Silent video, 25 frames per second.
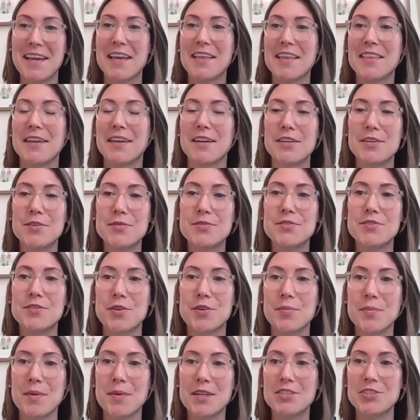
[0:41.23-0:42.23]
Thank you so
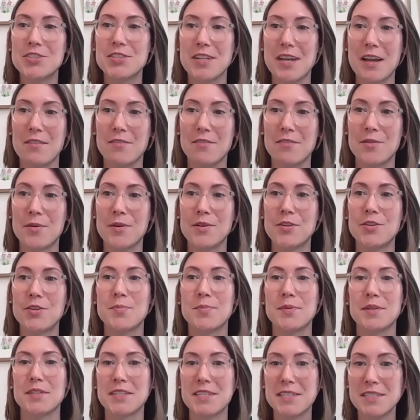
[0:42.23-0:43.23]
much to everyone who
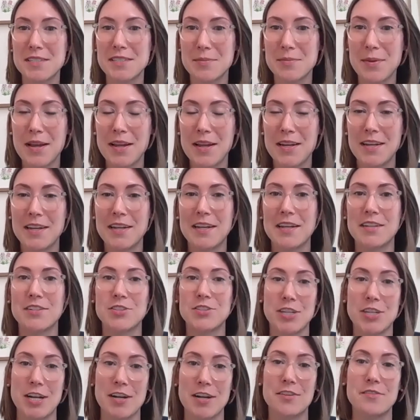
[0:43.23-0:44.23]
participated and
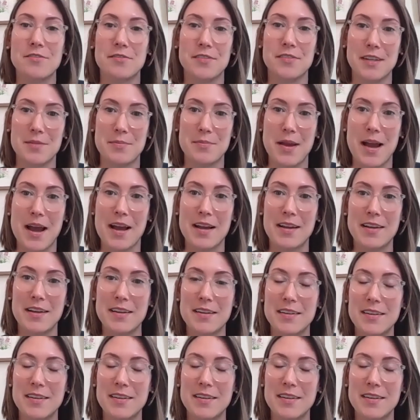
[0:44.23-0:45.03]
shared feedback.